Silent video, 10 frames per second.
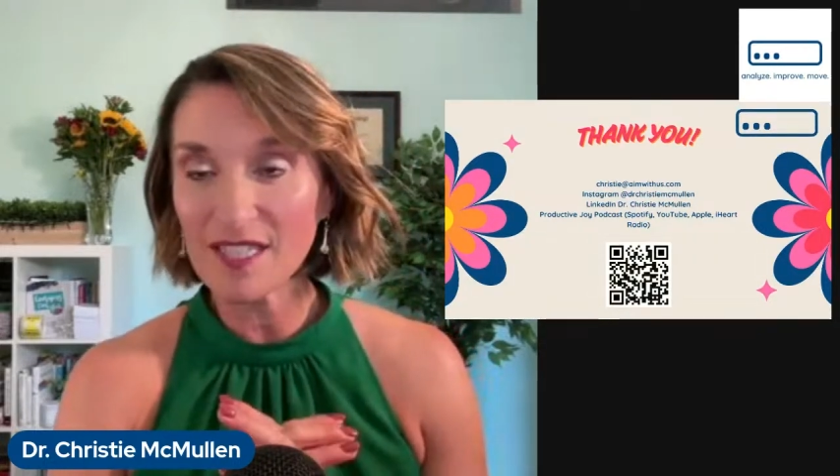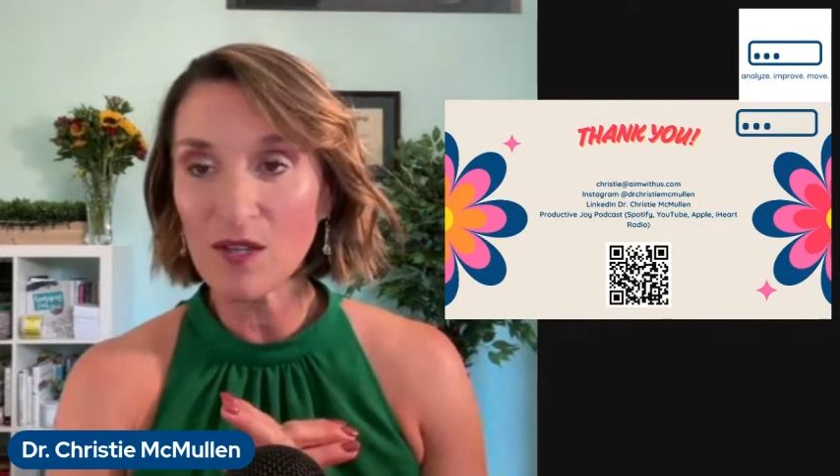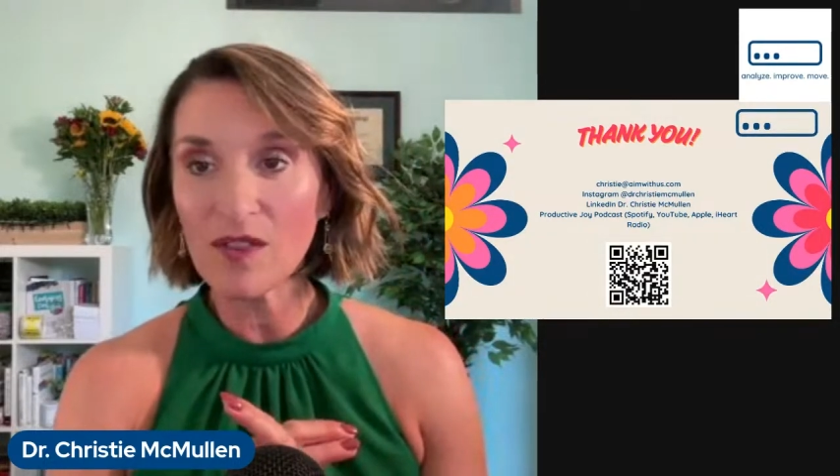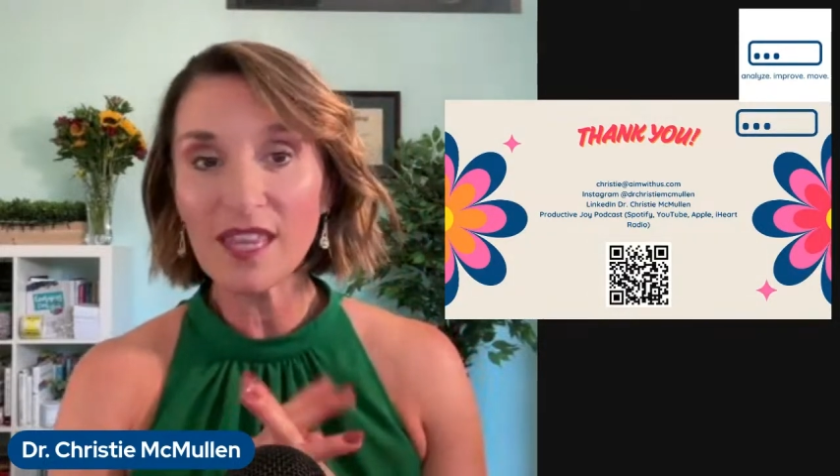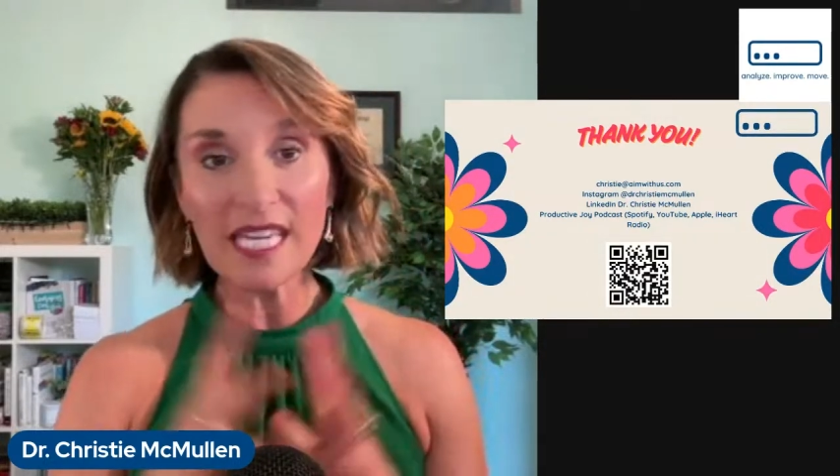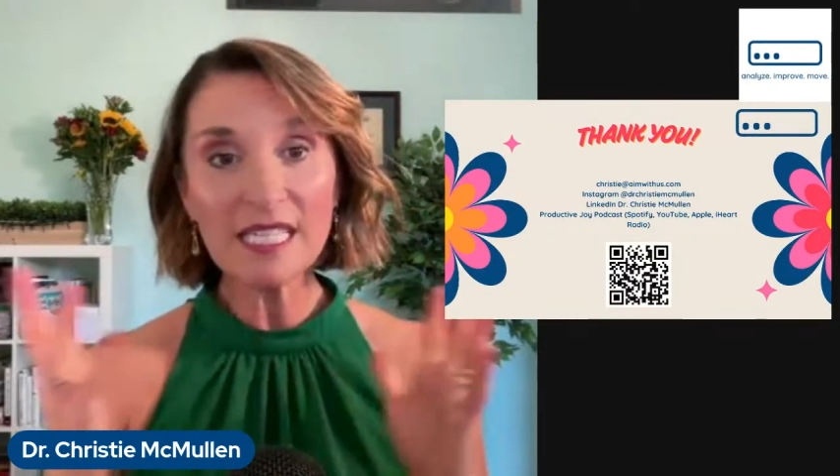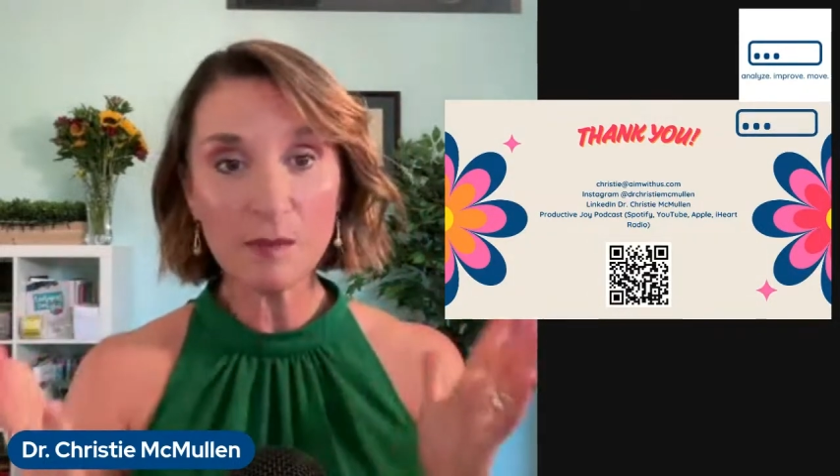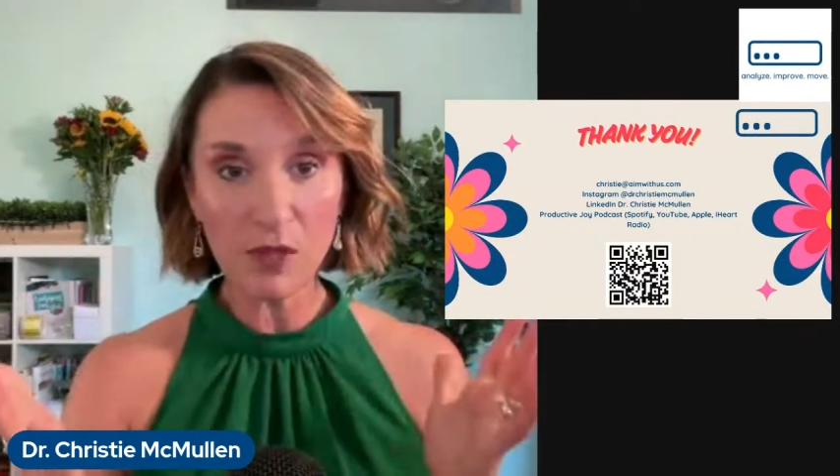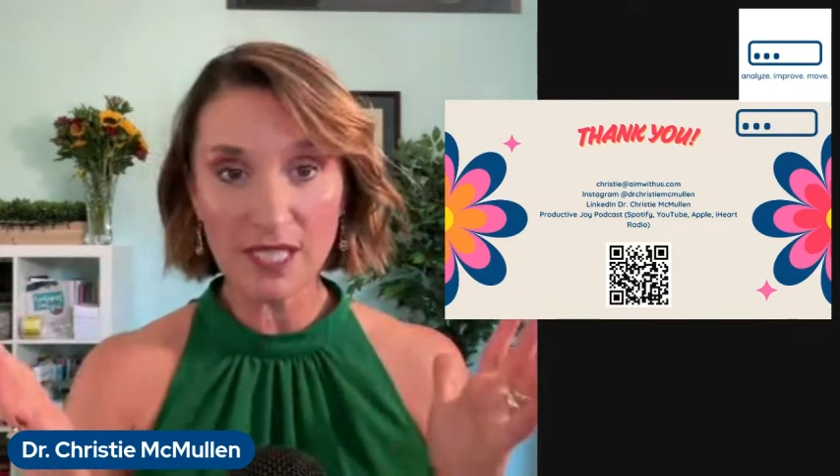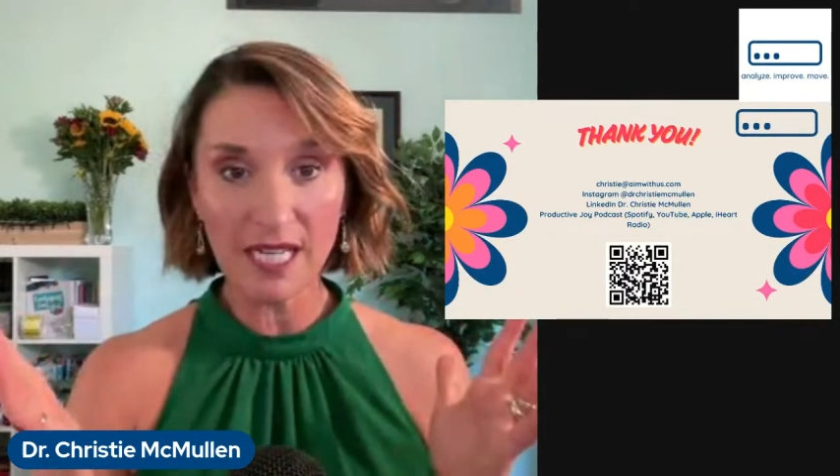So this
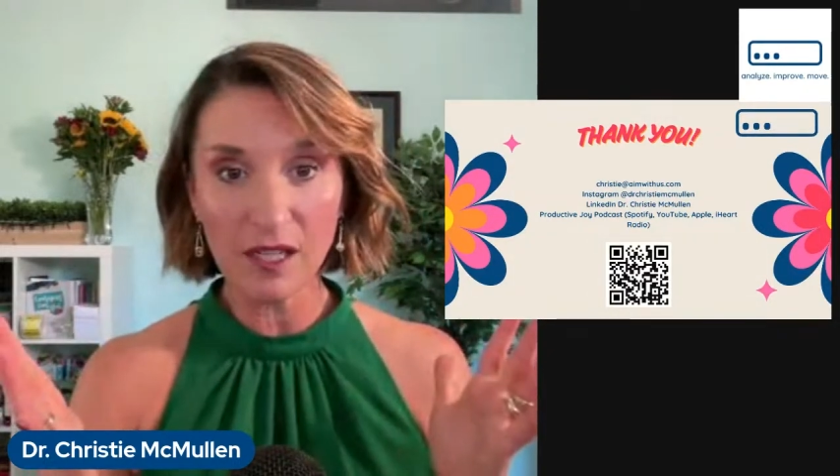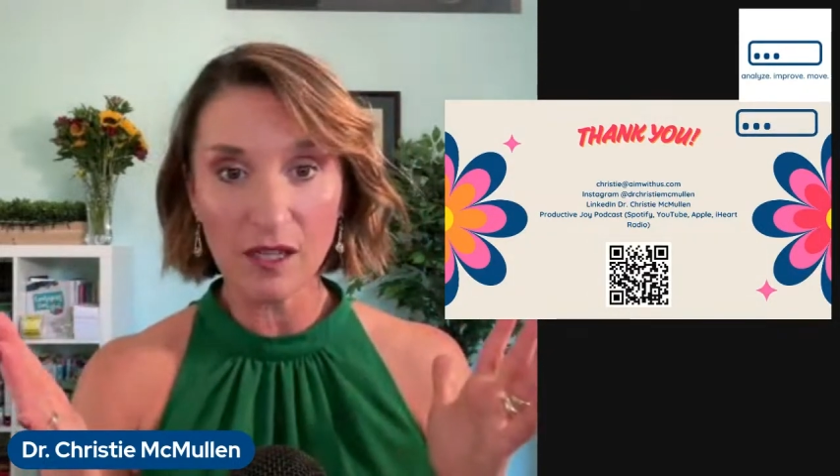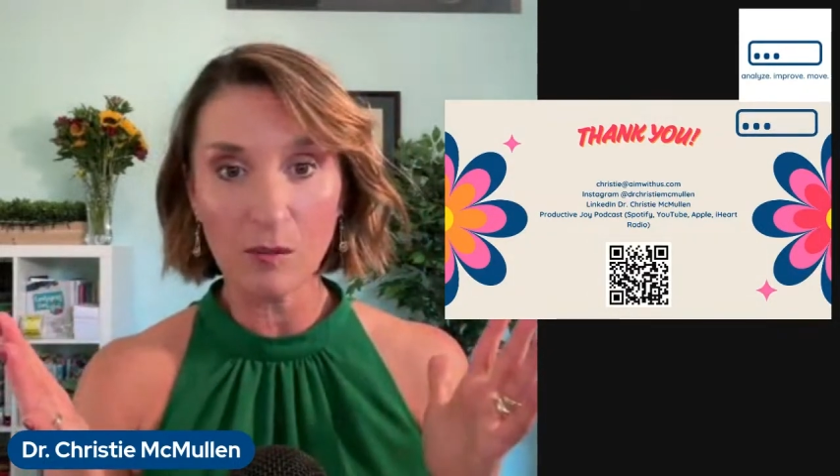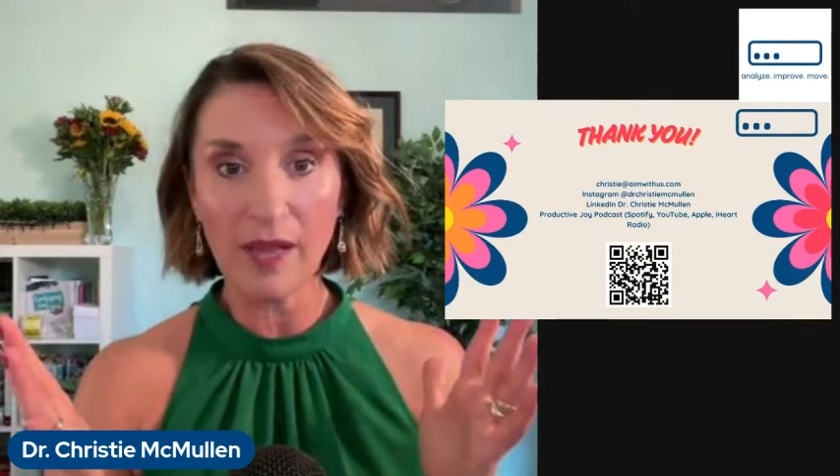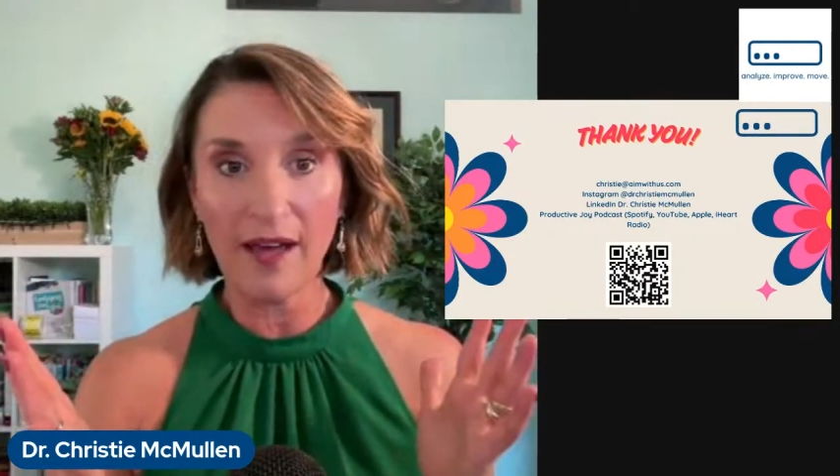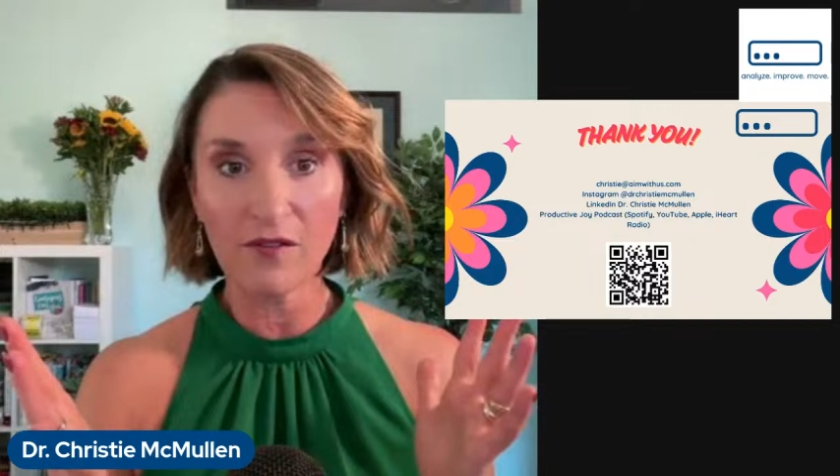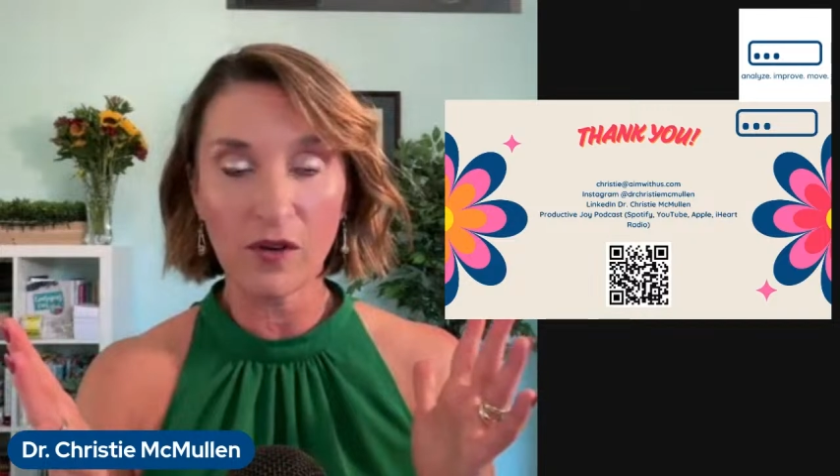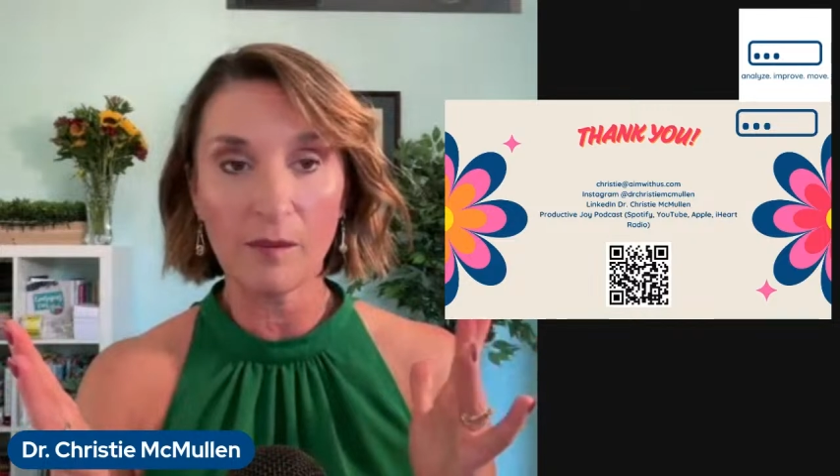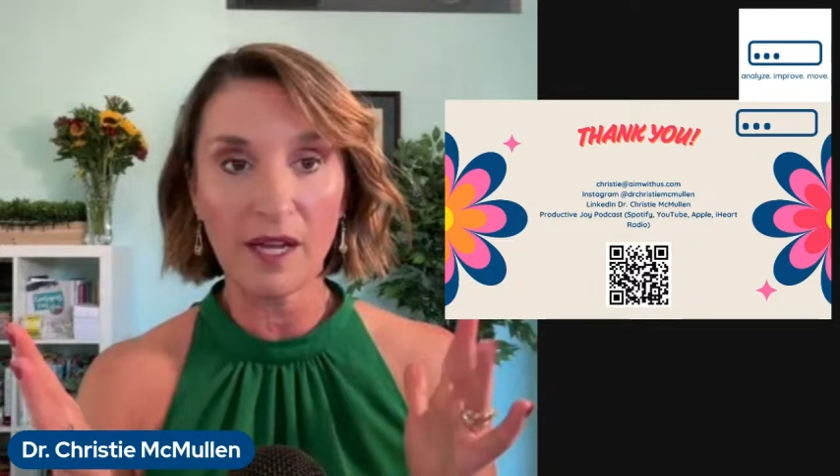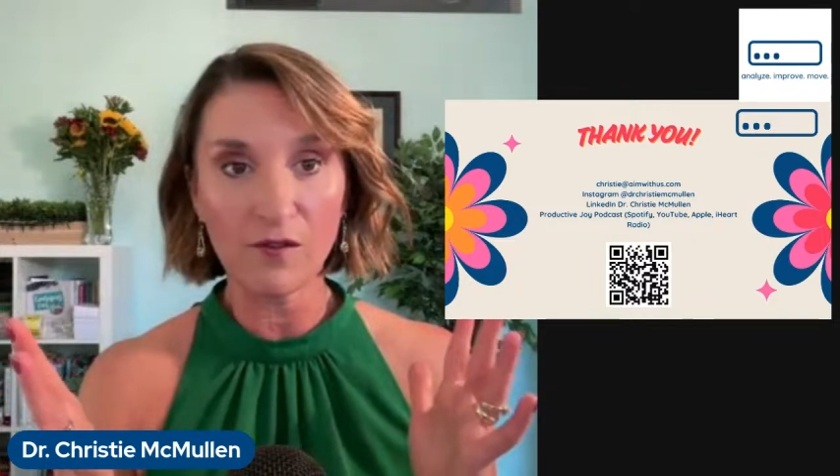particular
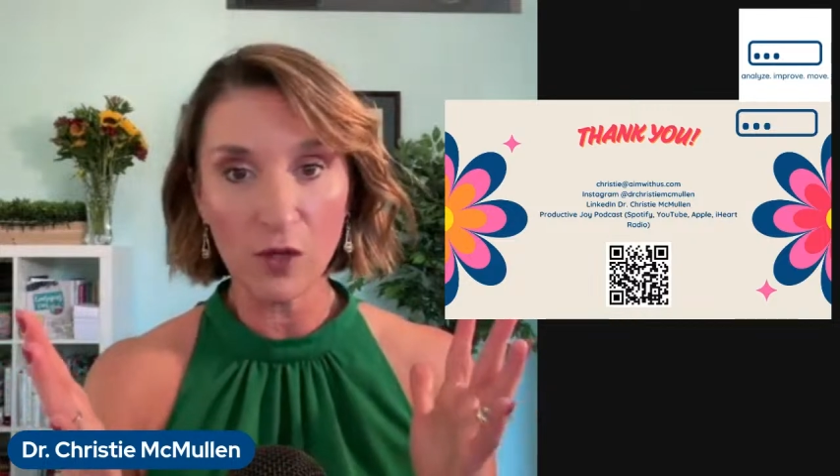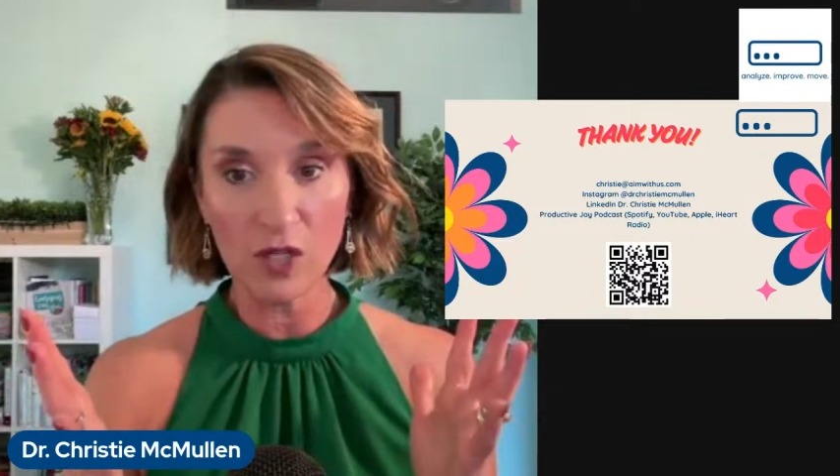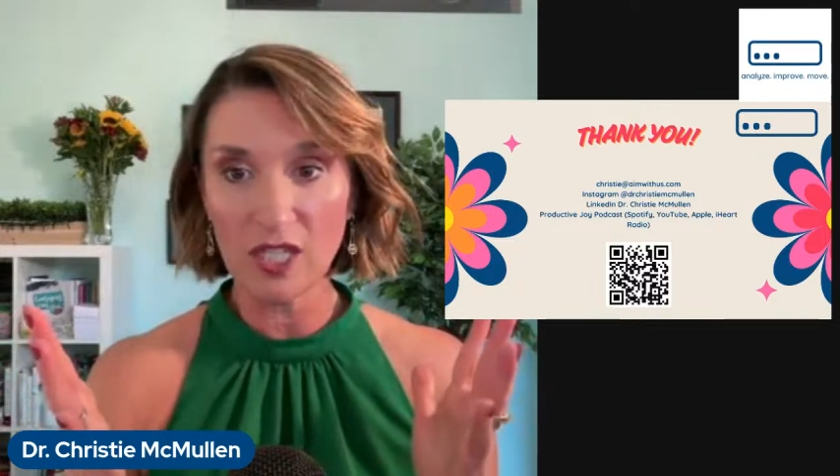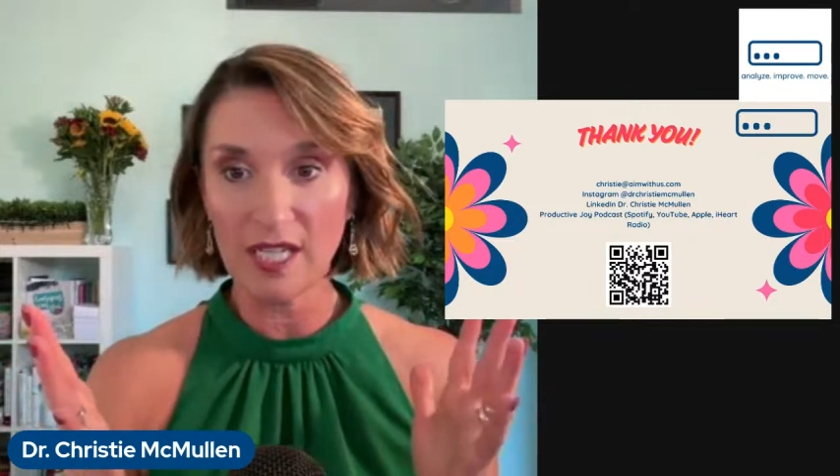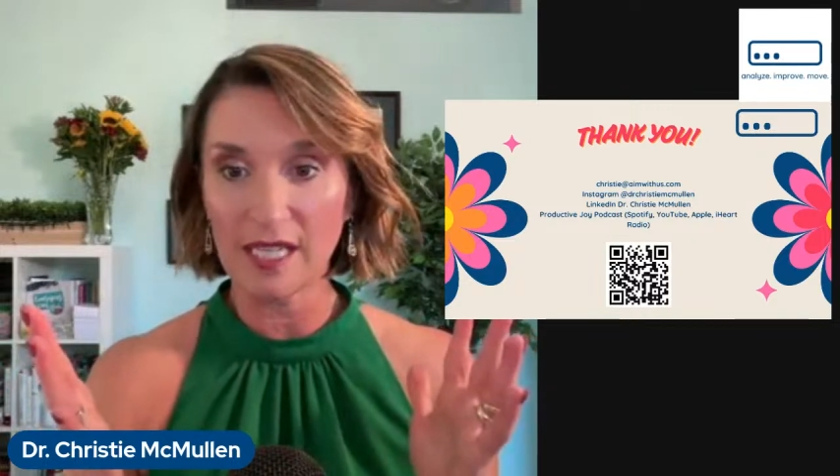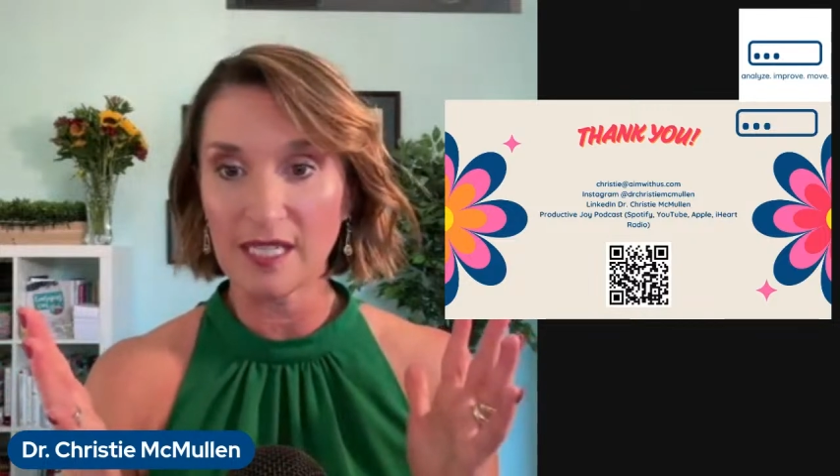platform, unfortunately,